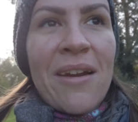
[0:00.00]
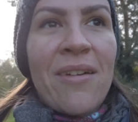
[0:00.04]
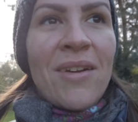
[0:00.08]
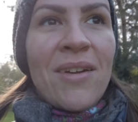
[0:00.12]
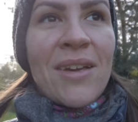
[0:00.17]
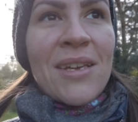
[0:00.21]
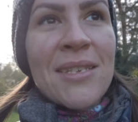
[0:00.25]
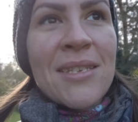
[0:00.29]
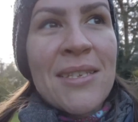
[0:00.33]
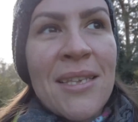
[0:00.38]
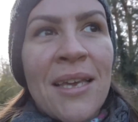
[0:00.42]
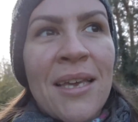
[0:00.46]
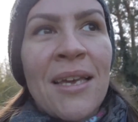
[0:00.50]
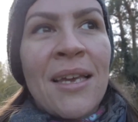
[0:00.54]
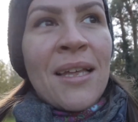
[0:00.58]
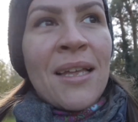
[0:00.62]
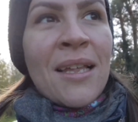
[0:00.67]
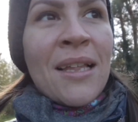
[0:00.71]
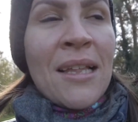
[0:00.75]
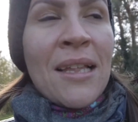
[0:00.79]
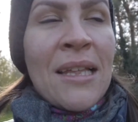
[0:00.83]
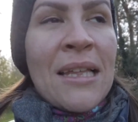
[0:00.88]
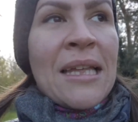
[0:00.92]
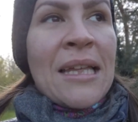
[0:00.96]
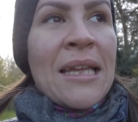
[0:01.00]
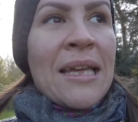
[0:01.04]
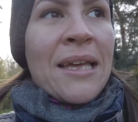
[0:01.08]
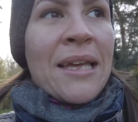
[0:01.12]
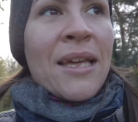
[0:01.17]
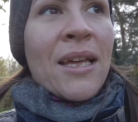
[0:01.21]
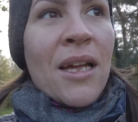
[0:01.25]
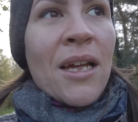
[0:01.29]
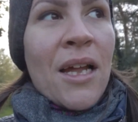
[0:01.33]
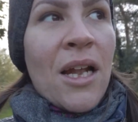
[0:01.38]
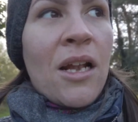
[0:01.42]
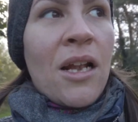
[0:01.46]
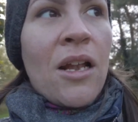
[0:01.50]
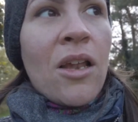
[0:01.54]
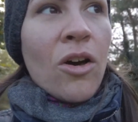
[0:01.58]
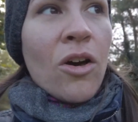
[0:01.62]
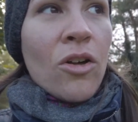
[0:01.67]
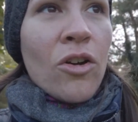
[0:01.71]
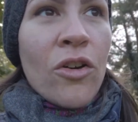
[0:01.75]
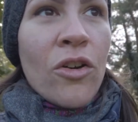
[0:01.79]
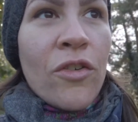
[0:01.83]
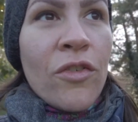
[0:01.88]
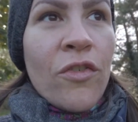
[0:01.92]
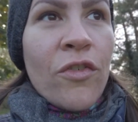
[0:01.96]
there is a
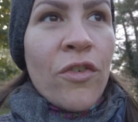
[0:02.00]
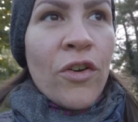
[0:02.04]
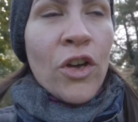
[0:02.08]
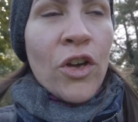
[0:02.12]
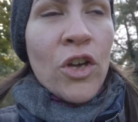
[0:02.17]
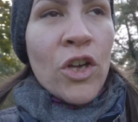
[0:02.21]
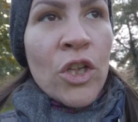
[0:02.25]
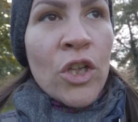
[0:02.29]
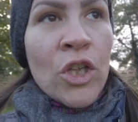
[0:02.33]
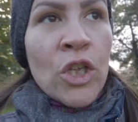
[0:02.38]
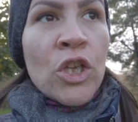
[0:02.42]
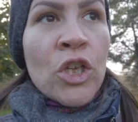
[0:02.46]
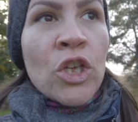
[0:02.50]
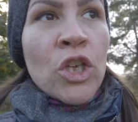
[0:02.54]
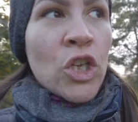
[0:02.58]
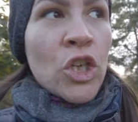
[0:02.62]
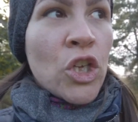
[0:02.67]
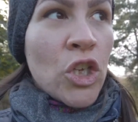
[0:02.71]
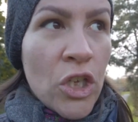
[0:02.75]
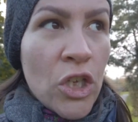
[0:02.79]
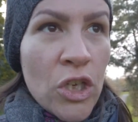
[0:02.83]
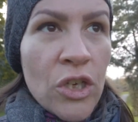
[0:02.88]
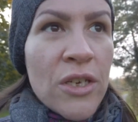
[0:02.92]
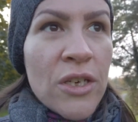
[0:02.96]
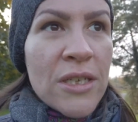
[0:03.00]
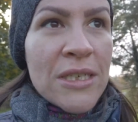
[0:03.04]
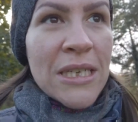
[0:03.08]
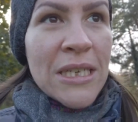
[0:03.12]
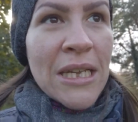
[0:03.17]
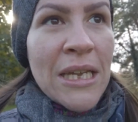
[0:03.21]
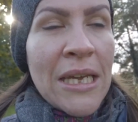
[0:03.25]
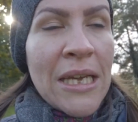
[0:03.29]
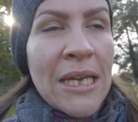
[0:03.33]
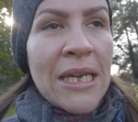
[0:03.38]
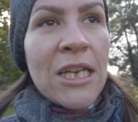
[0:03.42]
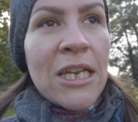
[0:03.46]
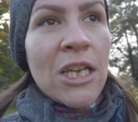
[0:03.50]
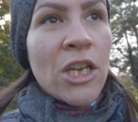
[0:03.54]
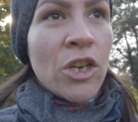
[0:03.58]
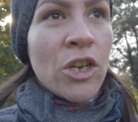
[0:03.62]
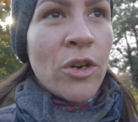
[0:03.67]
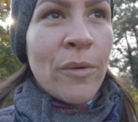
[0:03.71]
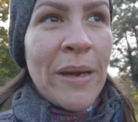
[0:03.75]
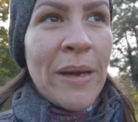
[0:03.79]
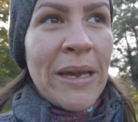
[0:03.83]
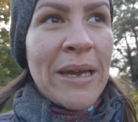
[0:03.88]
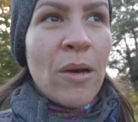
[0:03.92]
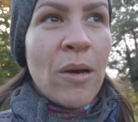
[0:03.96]
lot of good in
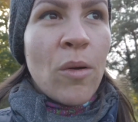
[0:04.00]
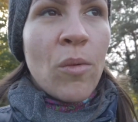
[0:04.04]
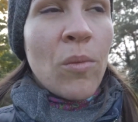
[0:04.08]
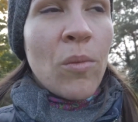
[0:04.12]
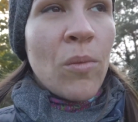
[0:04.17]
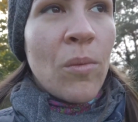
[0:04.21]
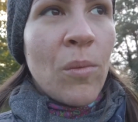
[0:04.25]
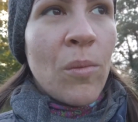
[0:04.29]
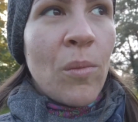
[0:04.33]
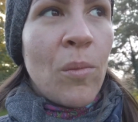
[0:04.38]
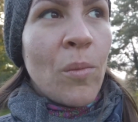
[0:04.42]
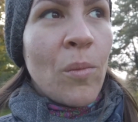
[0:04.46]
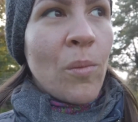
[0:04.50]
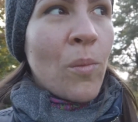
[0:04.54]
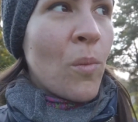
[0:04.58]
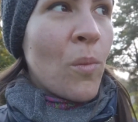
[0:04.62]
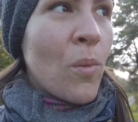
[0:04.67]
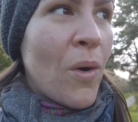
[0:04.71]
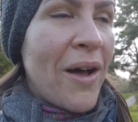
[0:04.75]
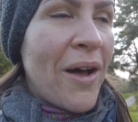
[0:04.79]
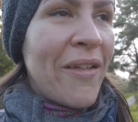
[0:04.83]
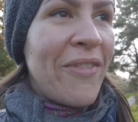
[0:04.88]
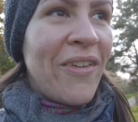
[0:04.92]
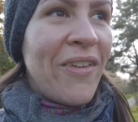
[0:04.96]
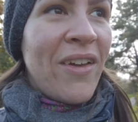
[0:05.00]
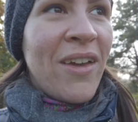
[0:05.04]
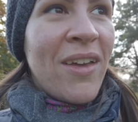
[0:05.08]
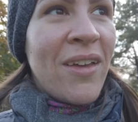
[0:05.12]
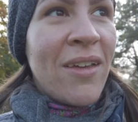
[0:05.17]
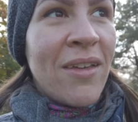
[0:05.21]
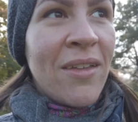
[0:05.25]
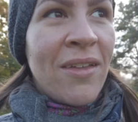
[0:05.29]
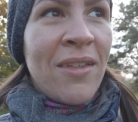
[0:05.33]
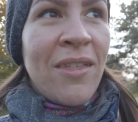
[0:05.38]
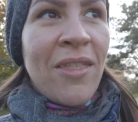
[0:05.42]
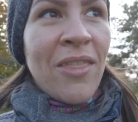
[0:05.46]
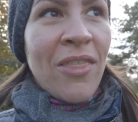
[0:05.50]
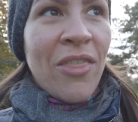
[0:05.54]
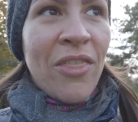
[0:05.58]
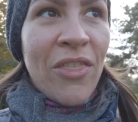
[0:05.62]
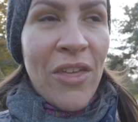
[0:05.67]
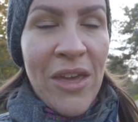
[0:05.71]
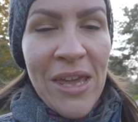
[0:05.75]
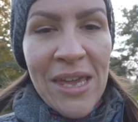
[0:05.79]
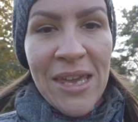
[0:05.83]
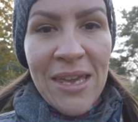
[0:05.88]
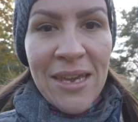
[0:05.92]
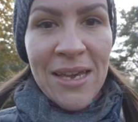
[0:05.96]
doing one
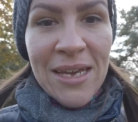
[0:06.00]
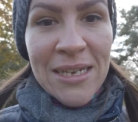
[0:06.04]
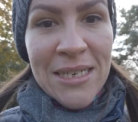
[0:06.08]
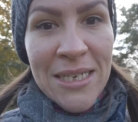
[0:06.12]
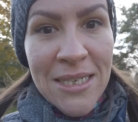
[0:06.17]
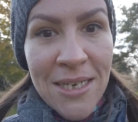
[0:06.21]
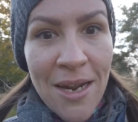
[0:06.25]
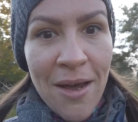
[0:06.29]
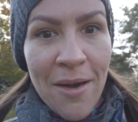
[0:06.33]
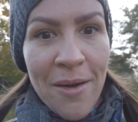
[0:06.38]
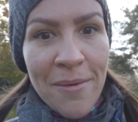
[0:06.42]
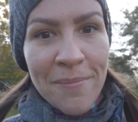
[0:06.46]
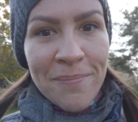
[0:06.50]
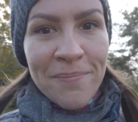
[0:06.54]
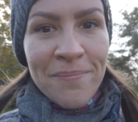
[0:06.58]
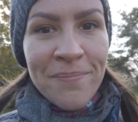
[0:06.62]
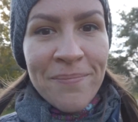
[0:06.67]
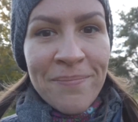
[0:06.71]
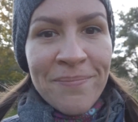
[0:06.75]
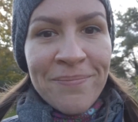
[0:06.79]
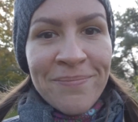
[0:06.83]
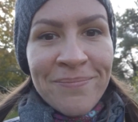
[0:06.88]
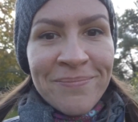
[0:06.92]
thing at a time